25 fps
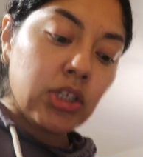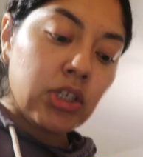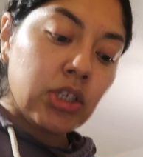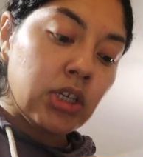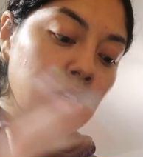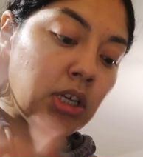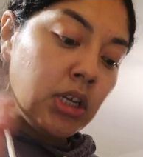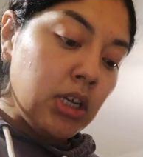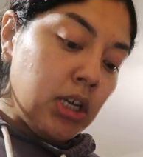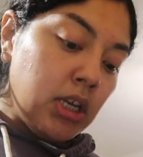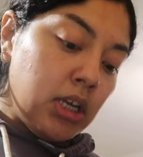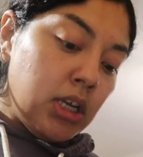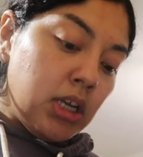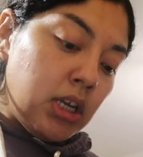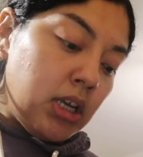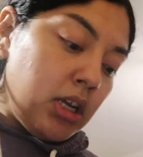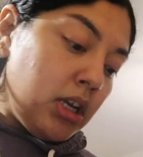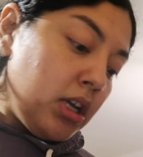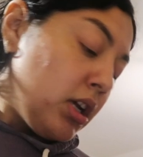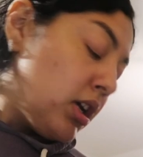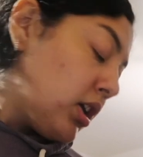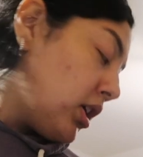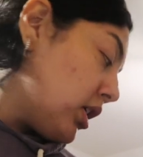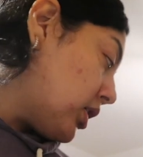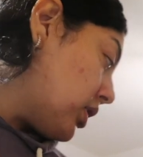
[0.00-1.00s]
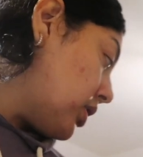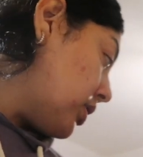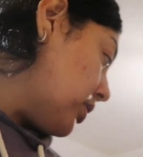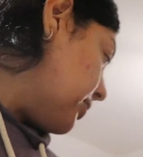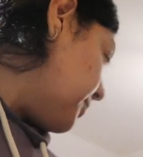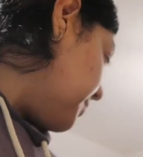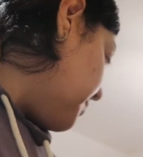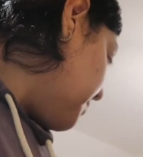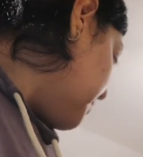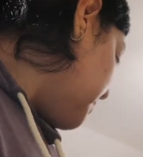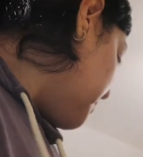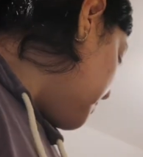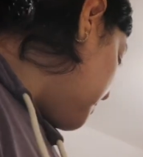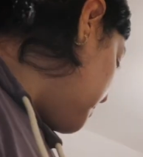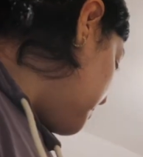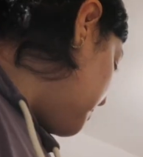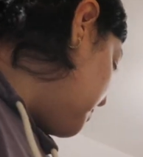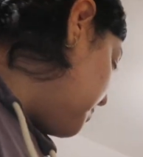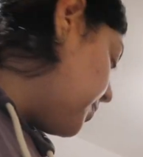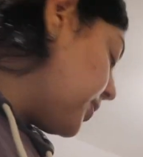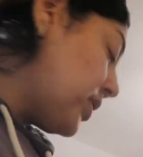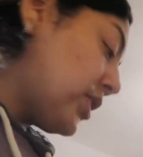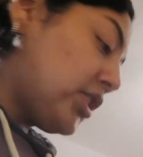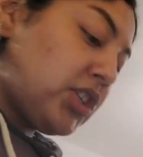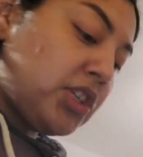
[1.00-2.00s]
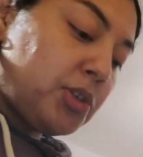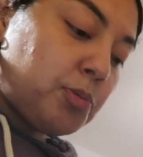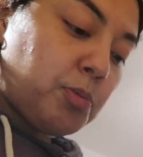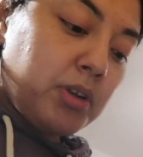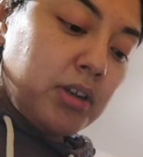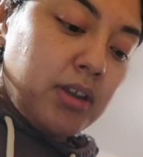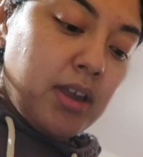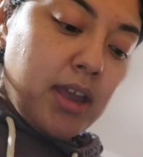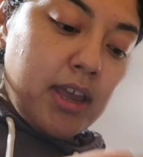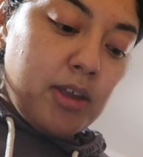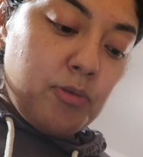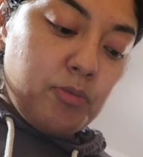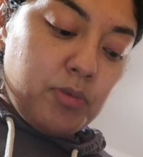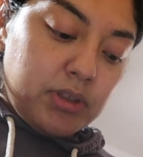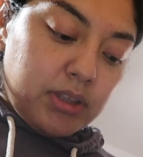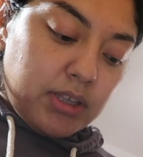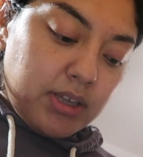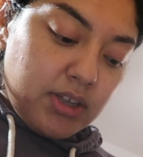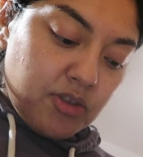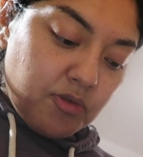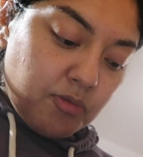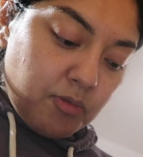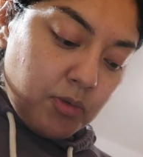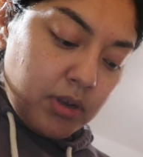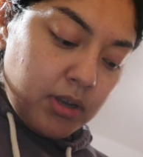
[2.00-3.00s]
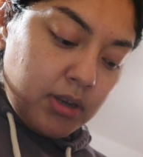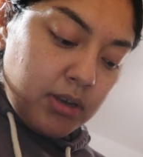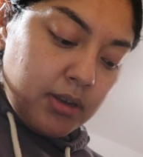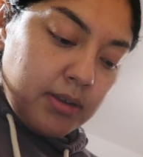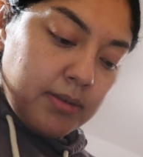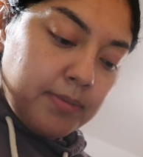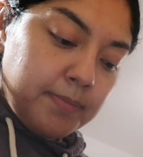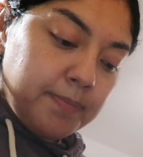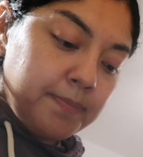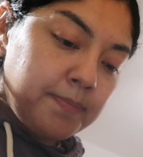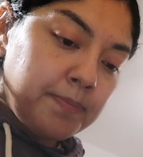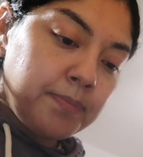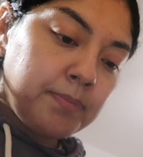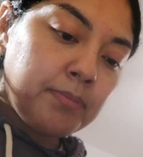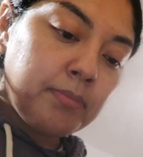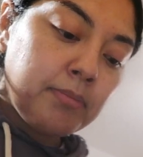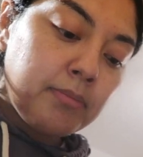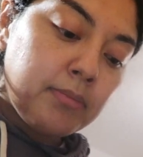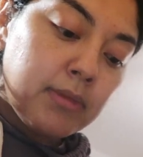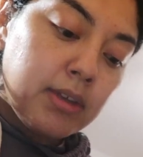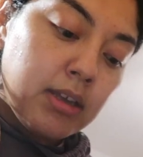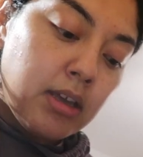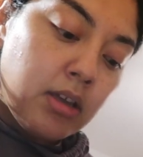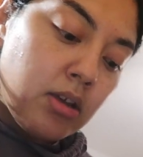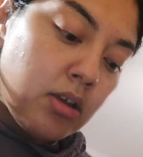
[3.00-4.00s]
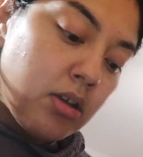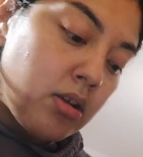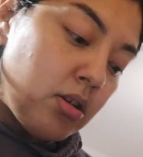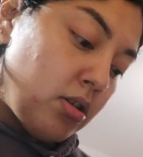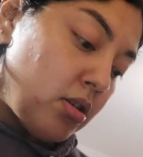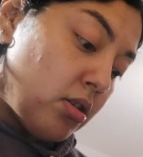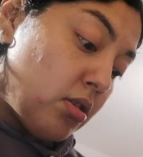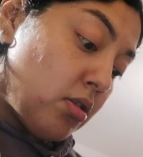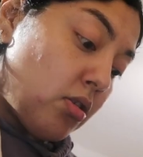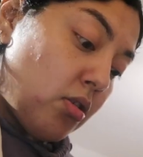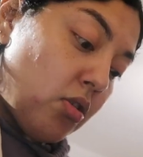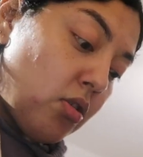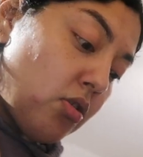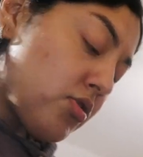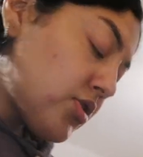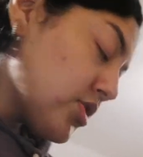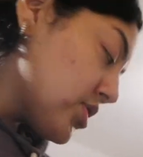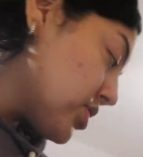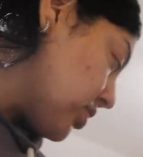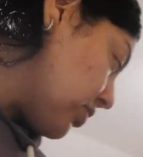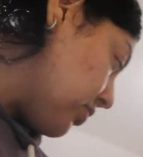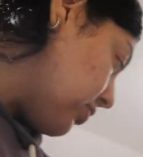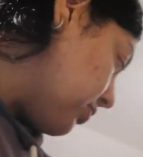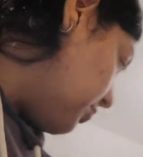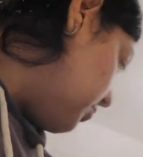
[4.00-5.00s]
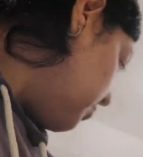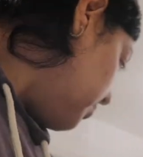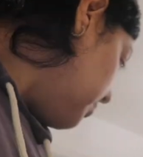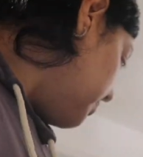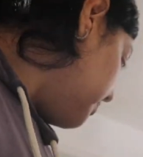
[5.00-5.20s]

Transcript: Um, but I just went ahead with this one. Also,